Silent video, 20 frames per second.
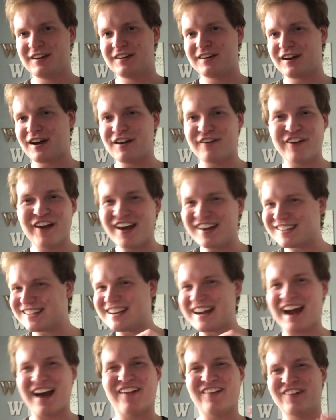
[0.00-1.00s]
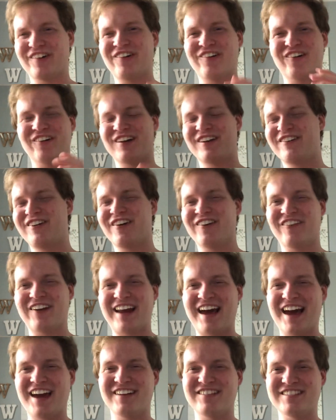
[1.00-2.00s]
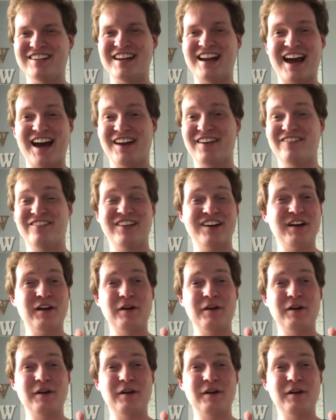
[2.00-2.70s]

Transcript: Kind of as an allegory for what Adam did. Adam